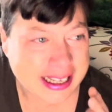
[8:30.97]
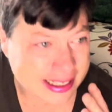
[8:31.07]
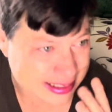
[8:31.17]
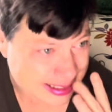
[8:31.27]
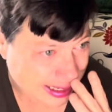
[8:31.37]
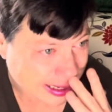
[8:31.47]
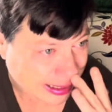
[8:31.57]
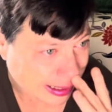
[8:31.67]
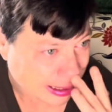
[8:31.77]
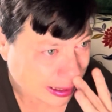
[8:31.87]
it's like,
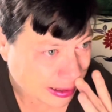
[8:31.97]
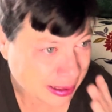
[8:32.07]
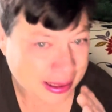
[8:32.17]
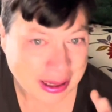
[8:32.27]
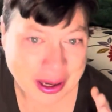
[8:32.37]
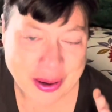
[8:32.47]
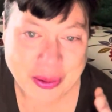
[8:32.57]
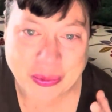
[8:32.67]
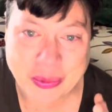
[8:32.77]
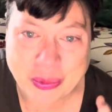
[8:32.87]

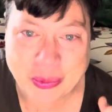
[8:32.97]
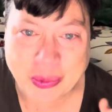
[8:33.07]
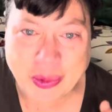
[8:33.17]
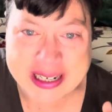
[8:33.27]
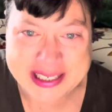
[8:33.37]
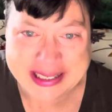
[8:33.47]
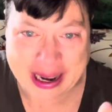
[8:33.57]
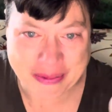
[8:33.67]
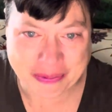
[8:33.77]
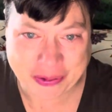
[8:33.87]
1
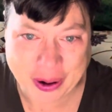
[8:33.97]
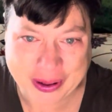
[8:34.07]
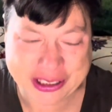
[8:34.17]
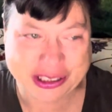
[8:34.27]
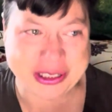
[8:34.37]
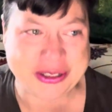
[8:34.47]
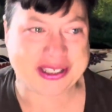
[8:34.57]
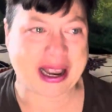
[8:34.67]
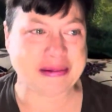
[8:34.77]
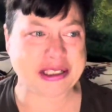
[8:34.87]
step forward, 2
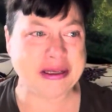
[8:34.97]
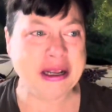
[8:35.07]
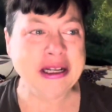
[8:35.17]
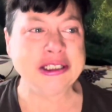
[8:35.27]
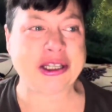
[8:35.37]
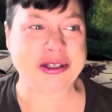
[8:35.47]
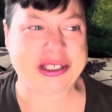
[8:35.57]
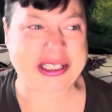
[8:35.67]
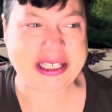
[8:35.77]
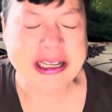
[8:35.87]
steps, two
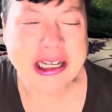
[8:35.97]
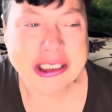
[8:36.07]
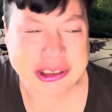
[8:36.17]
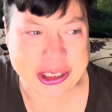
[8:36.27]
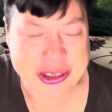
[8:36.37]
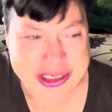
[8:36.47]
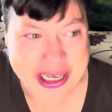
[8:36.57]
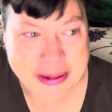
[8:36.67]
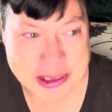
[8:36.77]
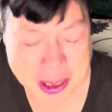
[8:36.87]

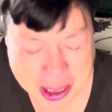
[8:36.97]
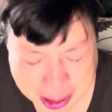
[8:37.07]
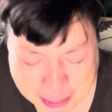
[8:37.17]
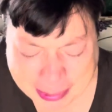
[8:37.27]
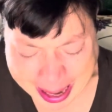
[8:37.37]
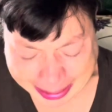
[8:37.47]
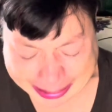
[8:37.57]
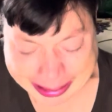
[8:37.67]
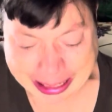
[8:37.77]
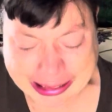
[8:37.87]
steps back, and